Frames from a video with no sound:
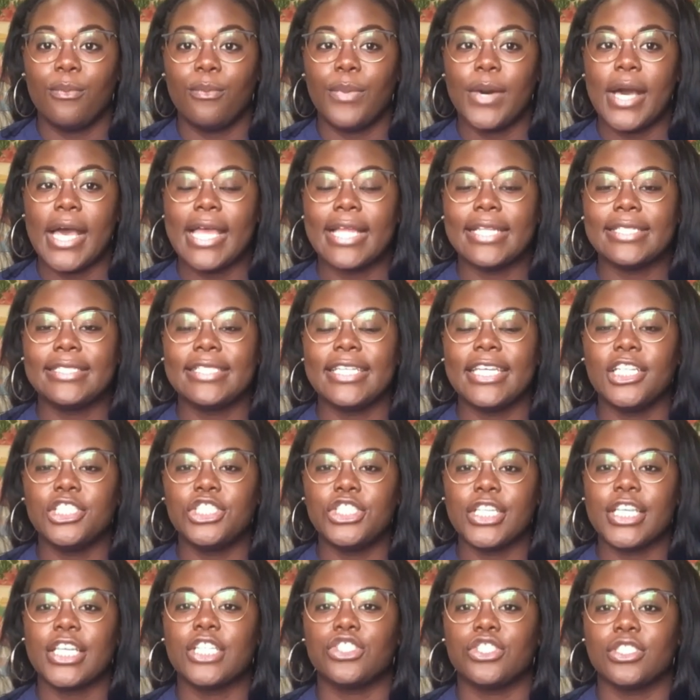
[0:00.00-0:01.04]
but
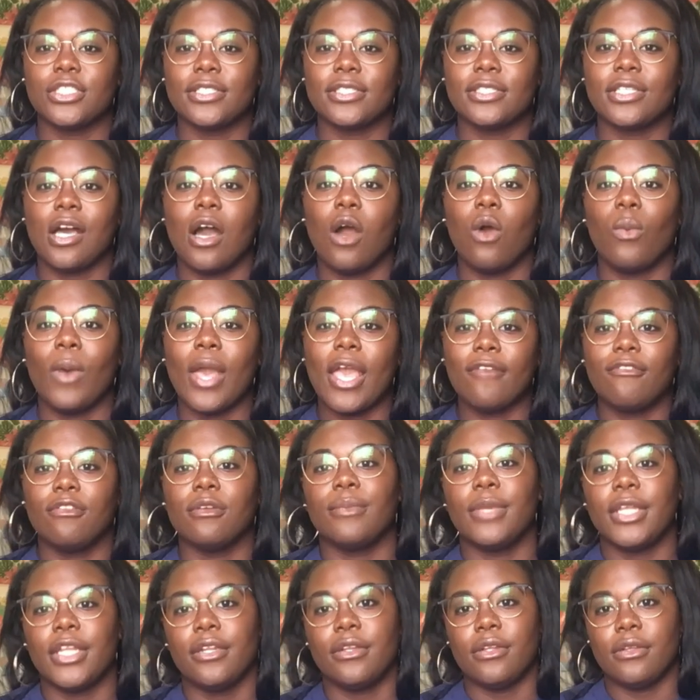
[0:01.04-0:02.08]
teaching is just a way for
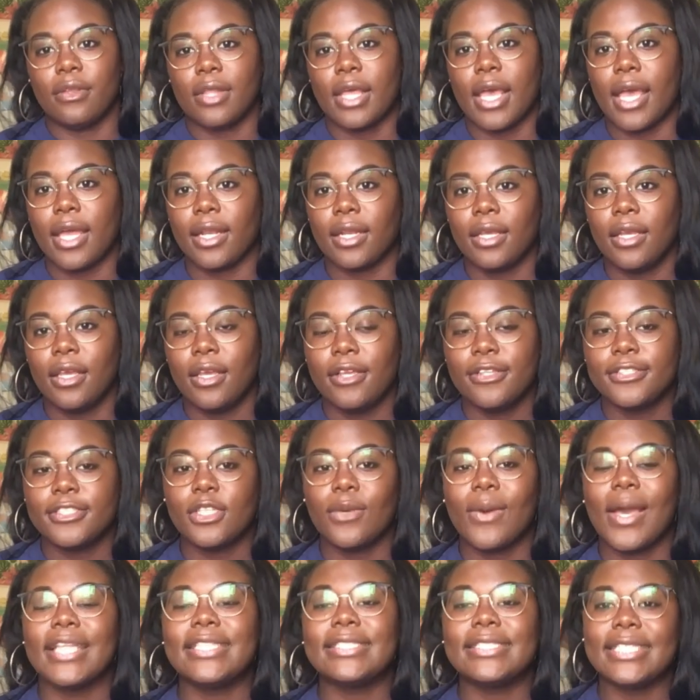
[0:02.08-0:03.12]
me to do that.
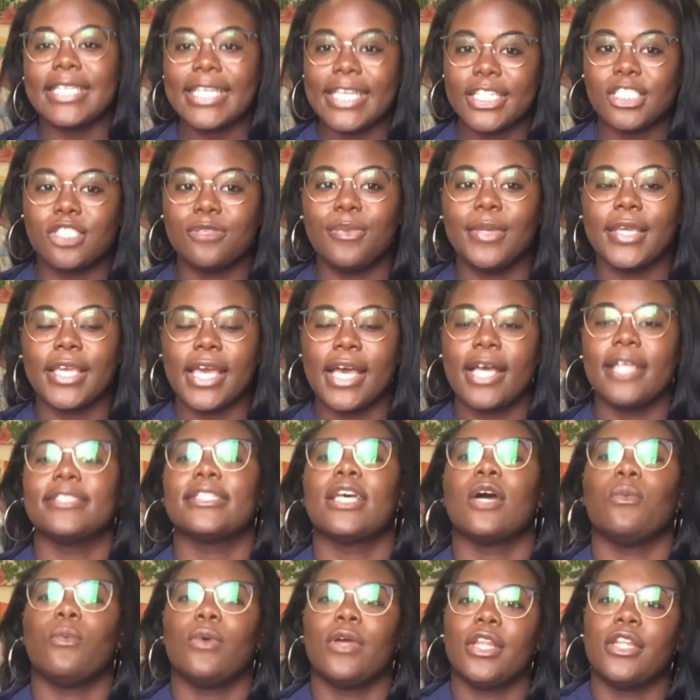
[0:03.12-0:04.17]
So I teach because
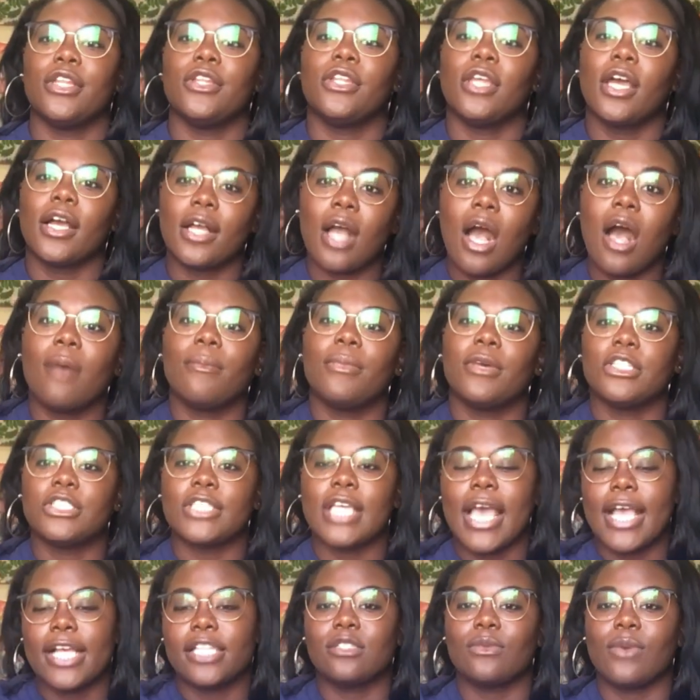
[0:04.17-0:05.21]
I want to accomplish
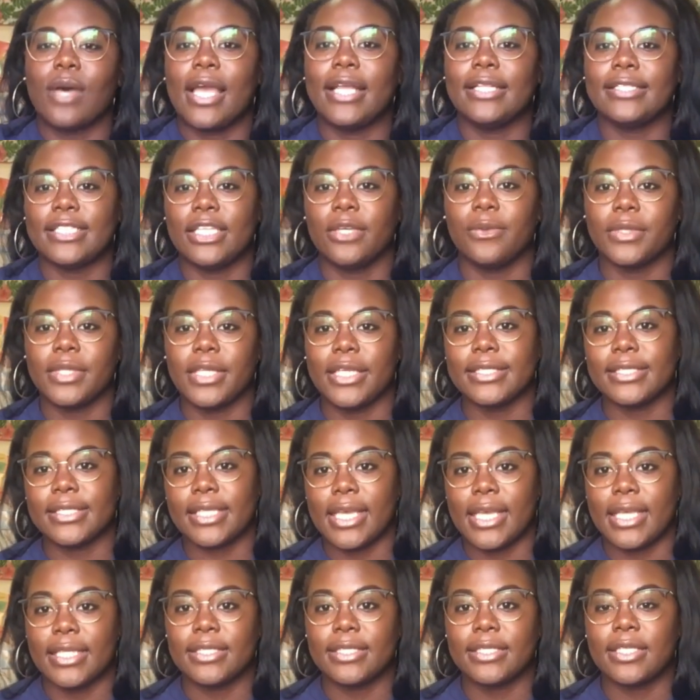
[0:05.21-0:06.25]
X, Y, and Z with these
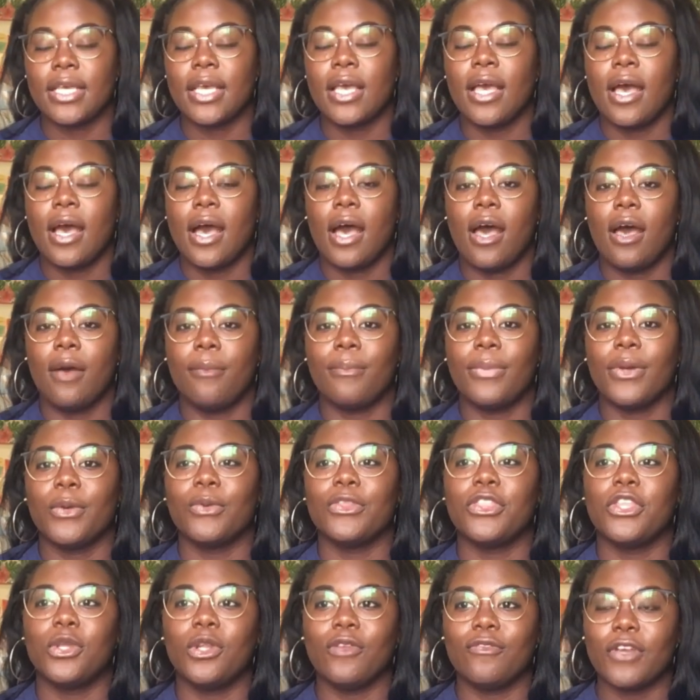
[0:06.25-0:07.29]
kids. Um, but
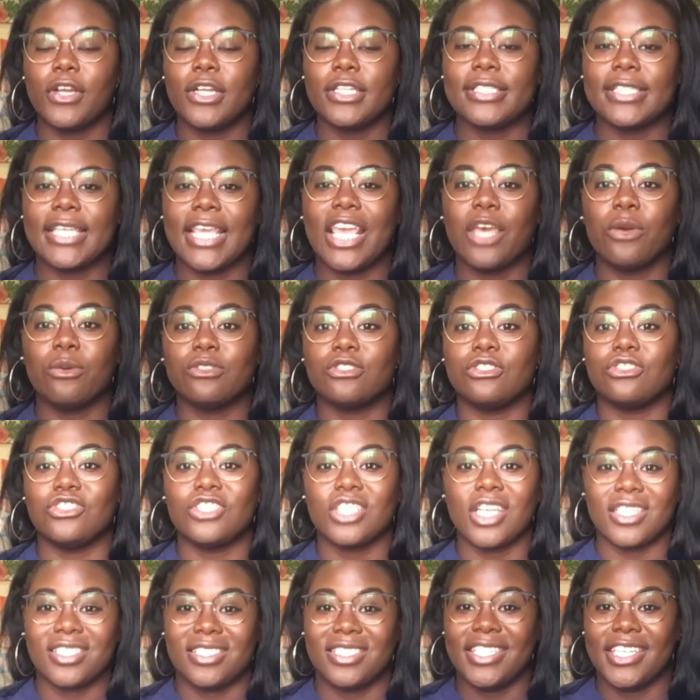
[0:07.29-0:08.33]
with the university, it was
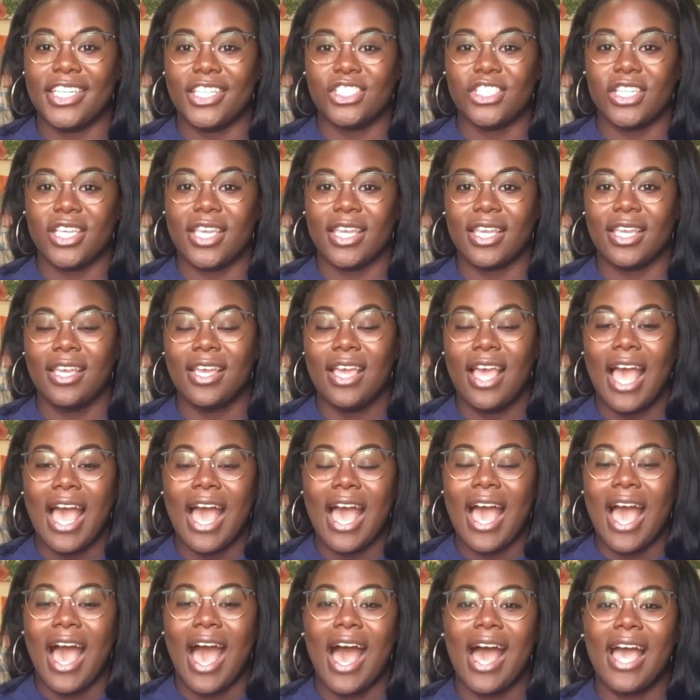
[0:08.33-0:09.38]
just teaching.
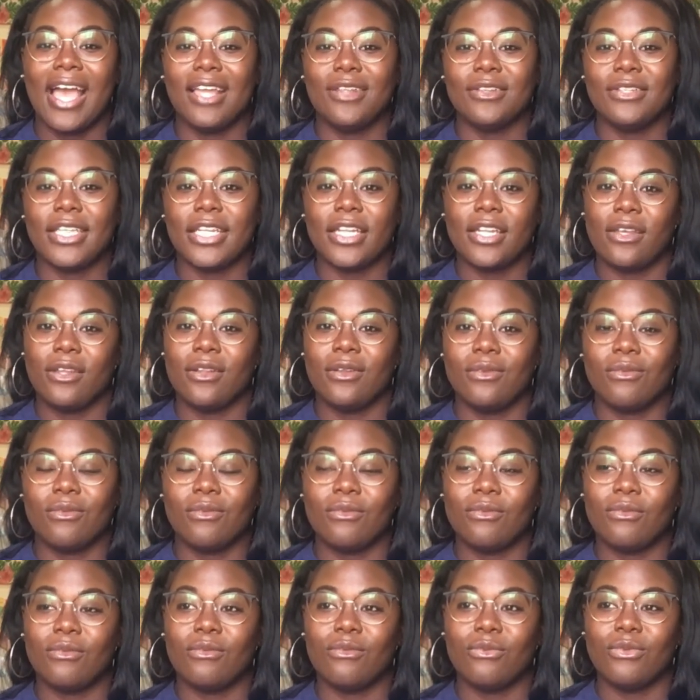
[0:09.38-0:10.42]
I didn't
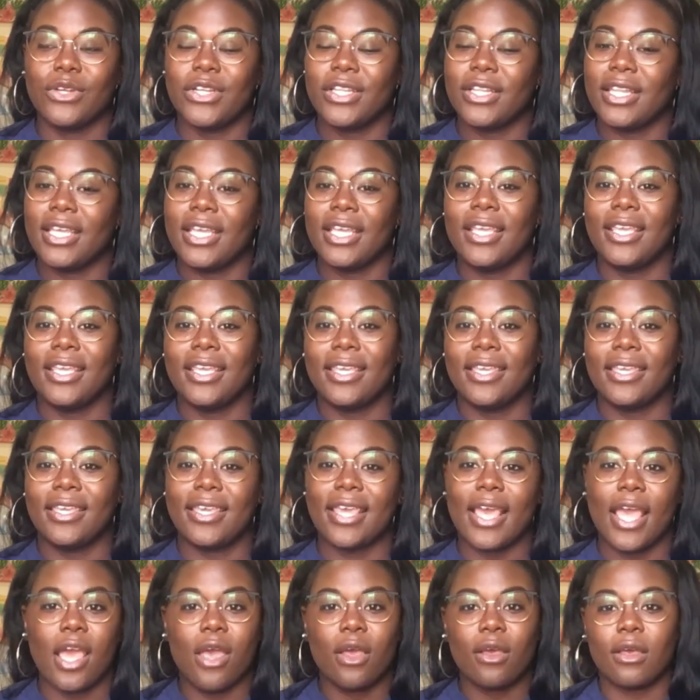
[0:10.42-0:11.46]
really
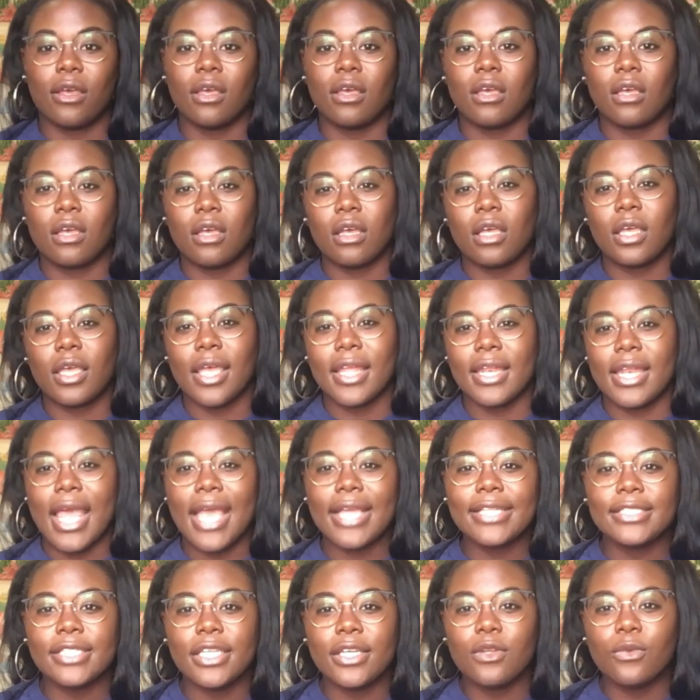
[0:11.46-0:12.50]
get
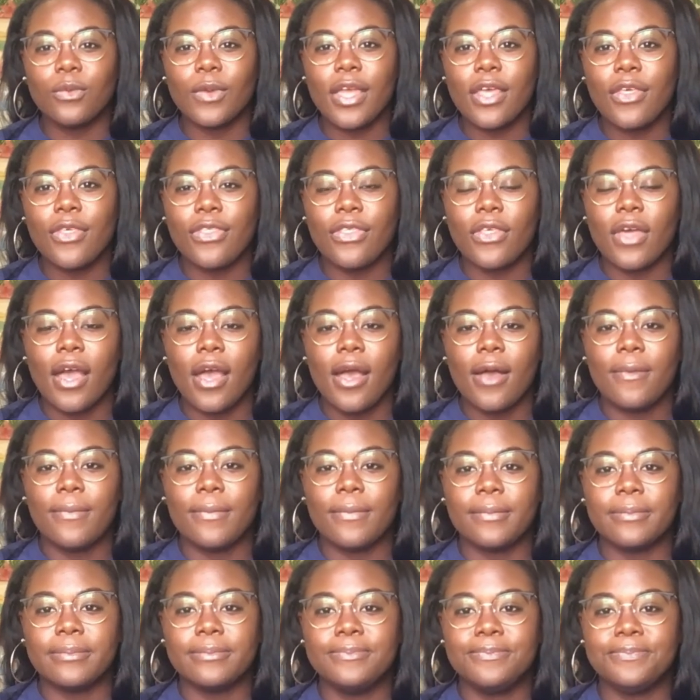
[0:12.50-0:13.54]
connected with
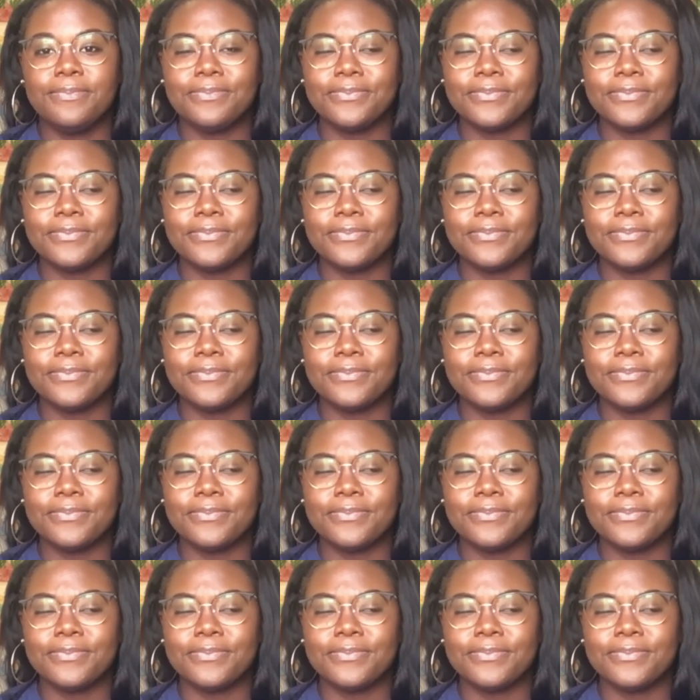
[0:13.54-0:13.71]
um,